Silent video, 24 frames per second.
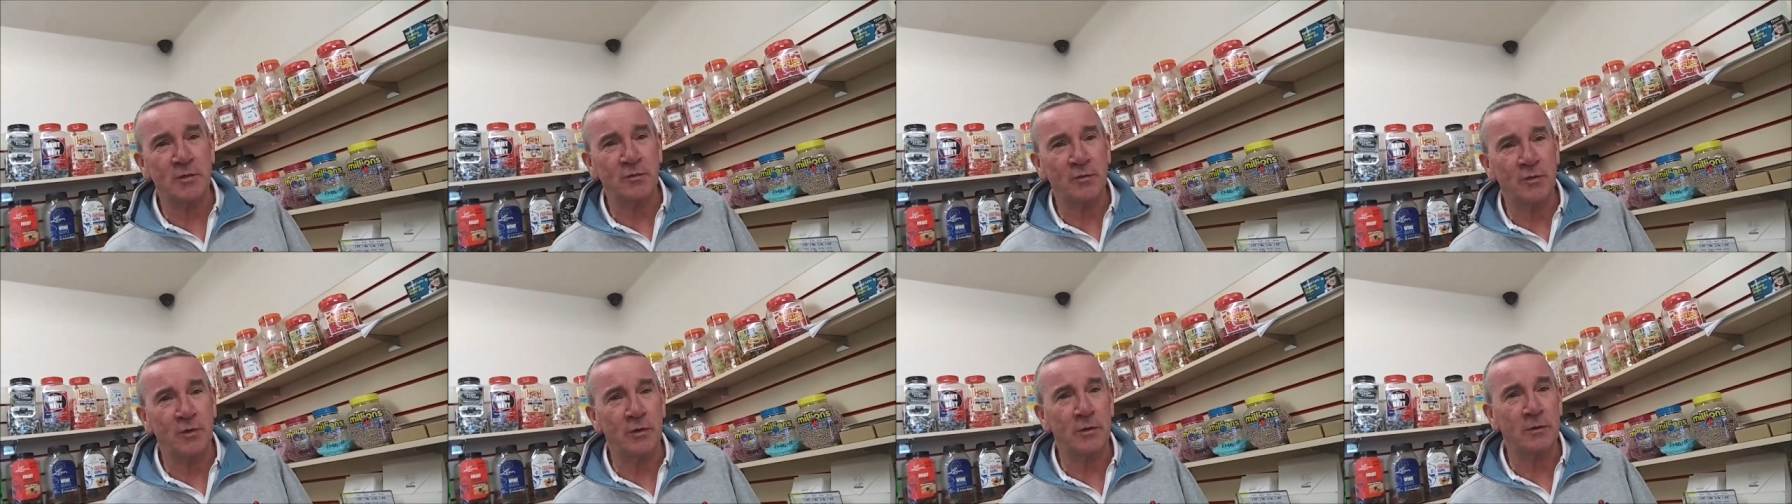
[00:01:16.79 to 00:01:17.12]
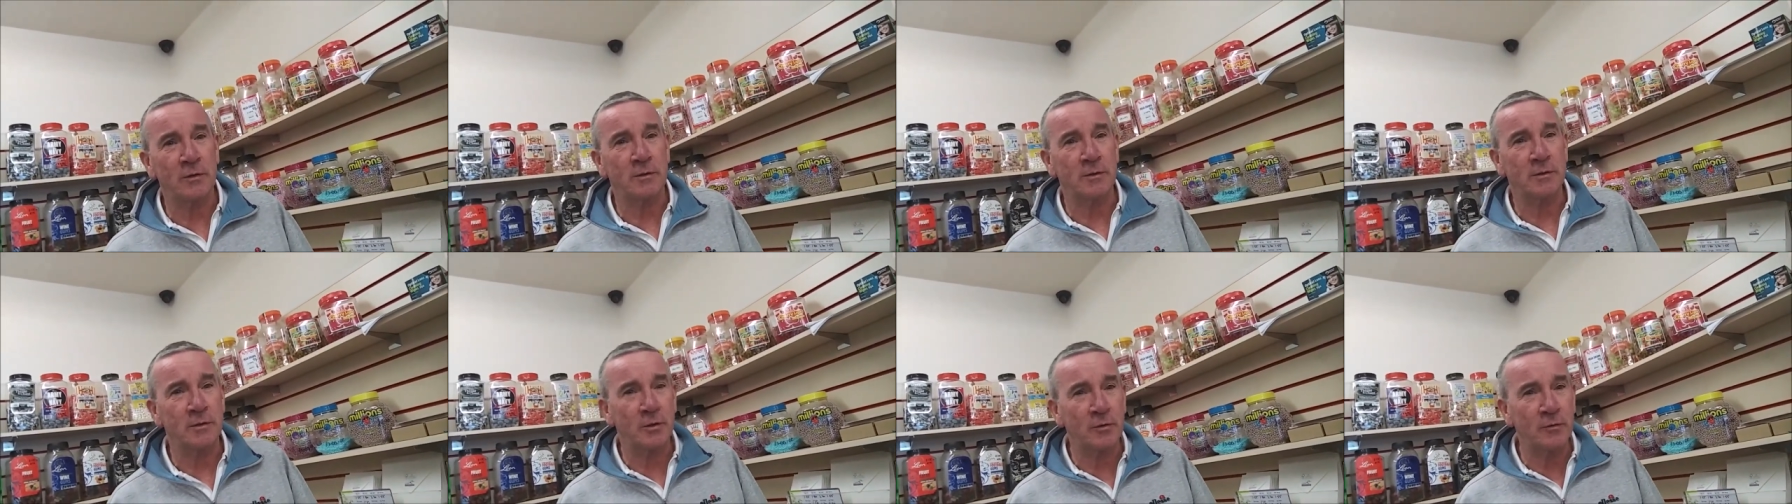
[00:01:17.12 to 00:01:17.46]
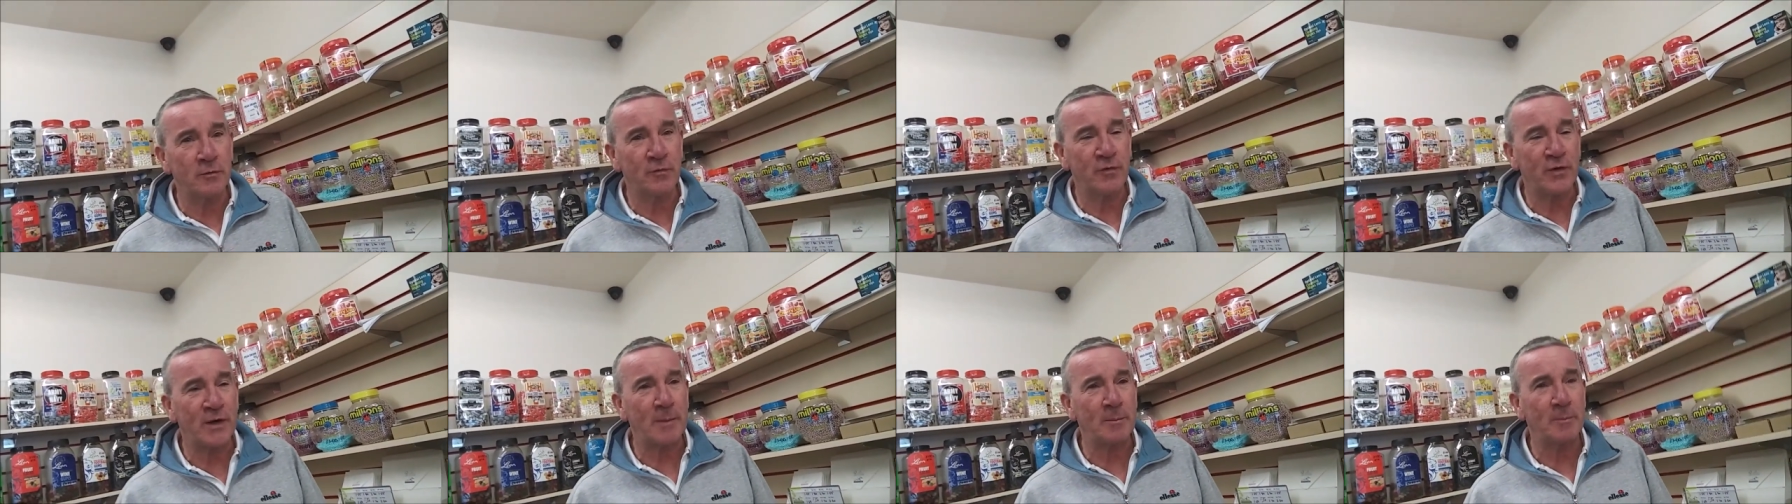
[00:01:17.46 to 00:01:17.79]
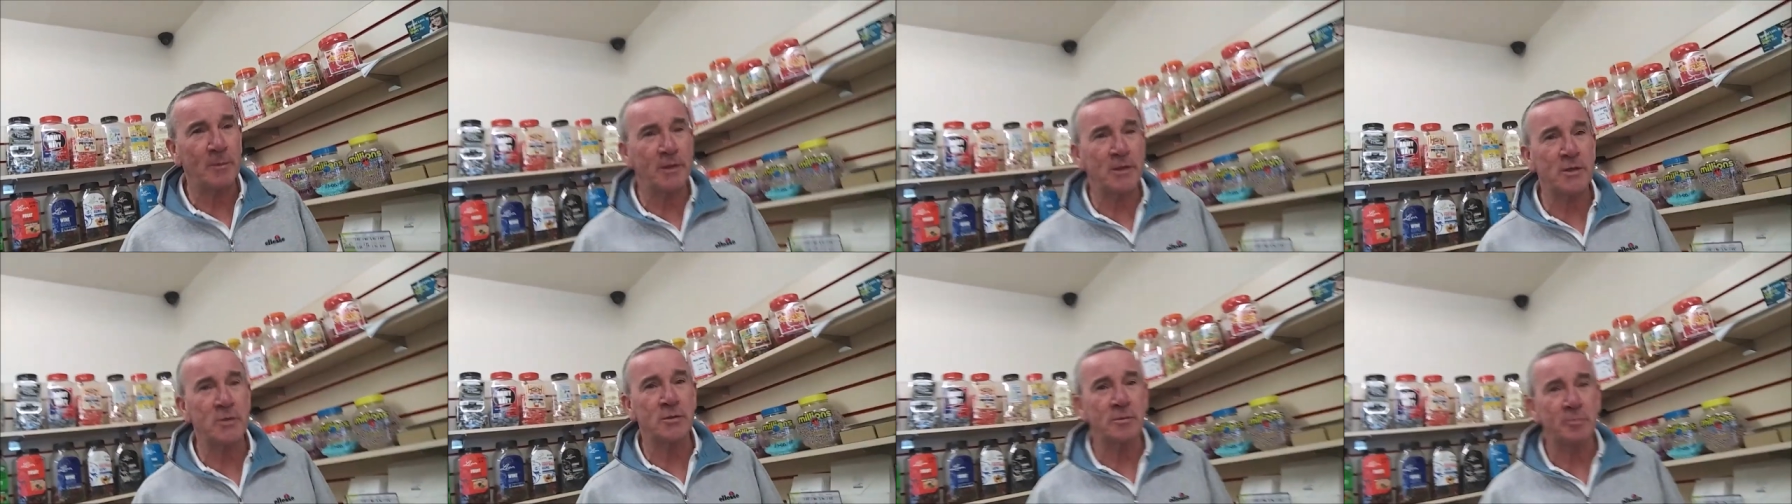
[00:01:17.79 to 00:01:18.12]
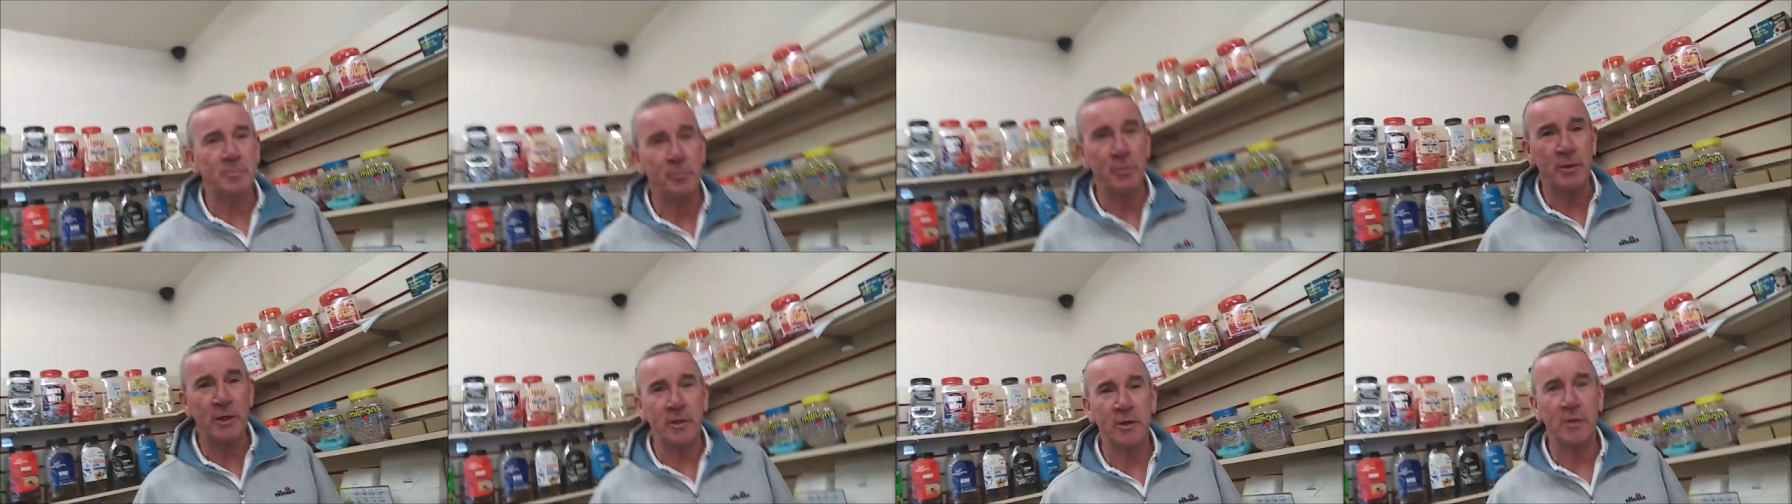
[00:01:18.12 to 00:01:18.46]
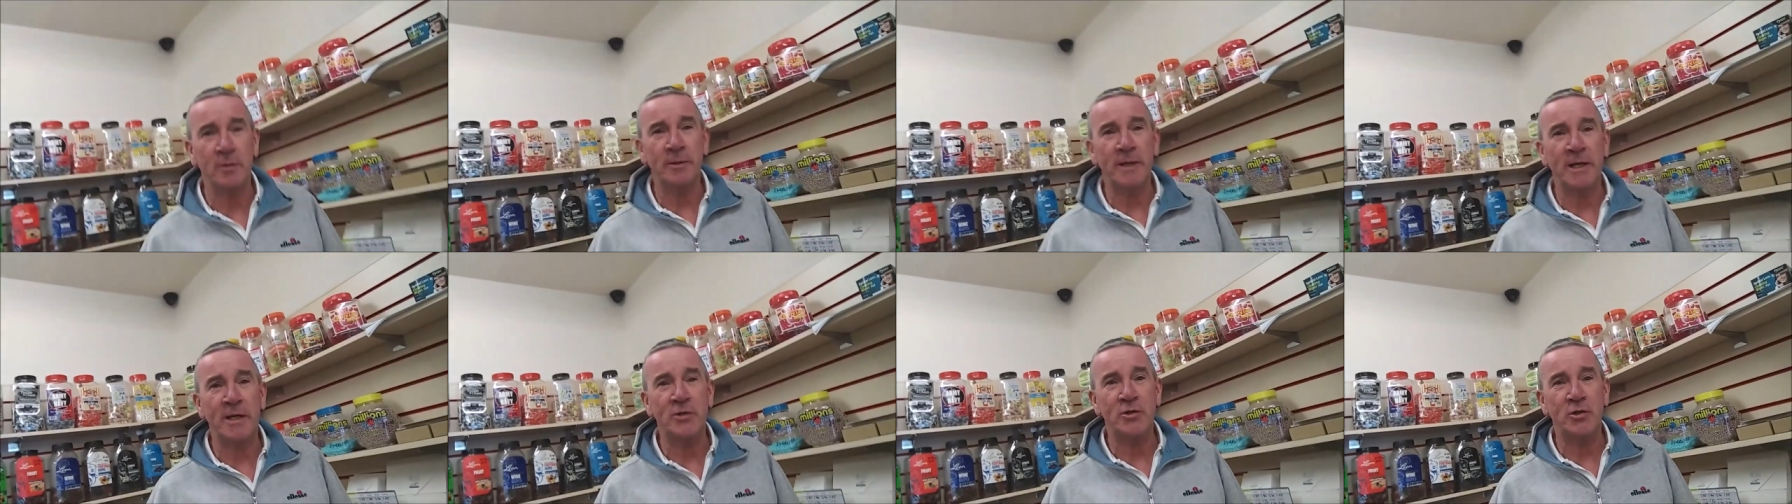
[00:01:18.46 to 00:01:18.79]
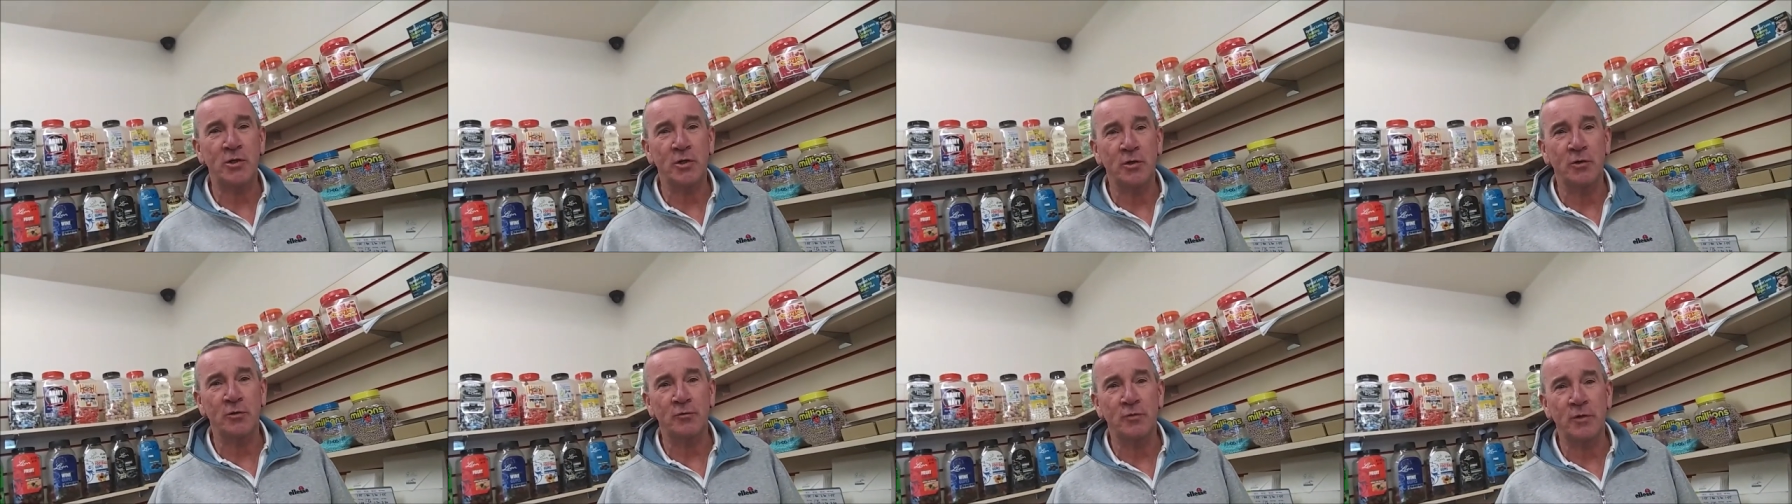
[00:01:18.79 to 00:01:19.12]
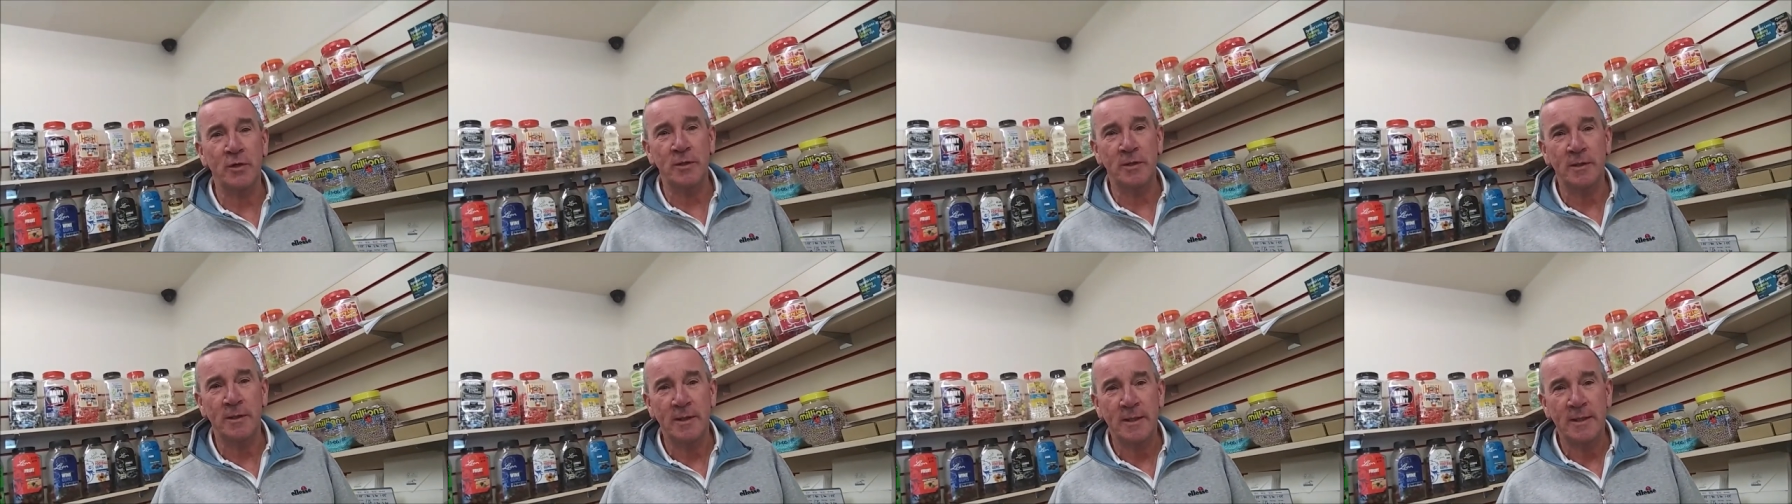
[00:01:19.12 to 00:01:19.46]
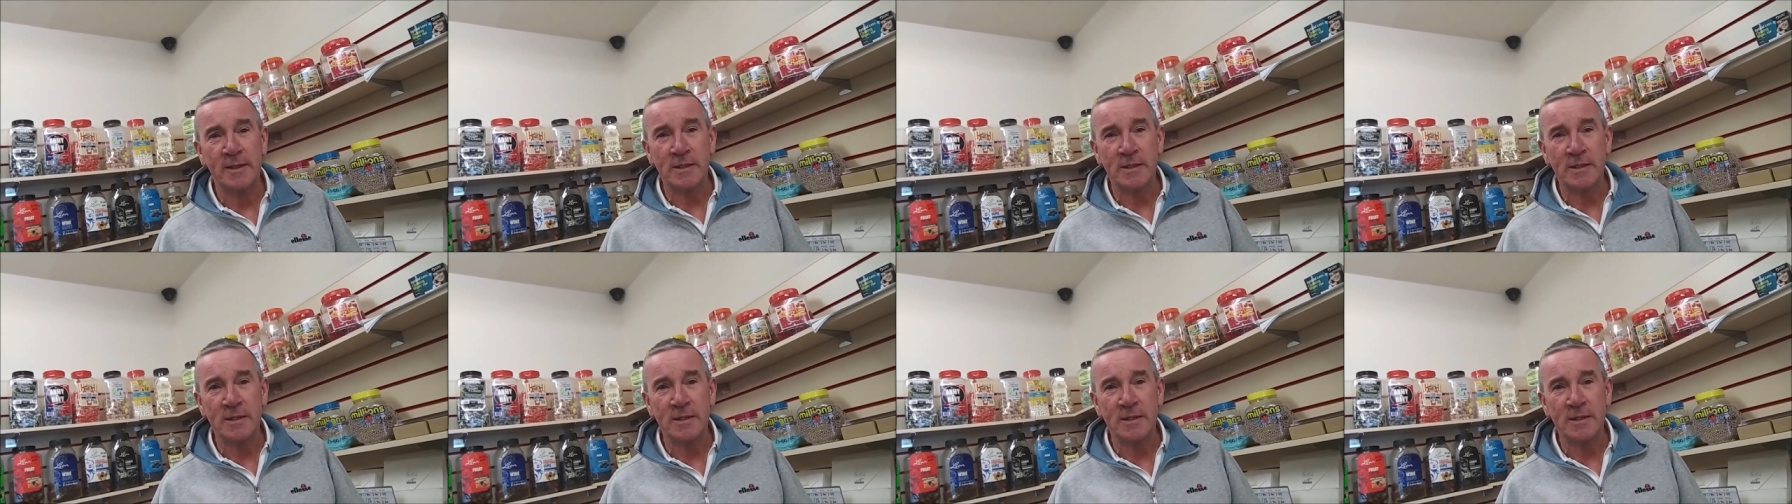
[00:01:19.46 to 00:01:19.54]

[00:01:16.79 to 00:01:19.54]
for young families, bringing up their children,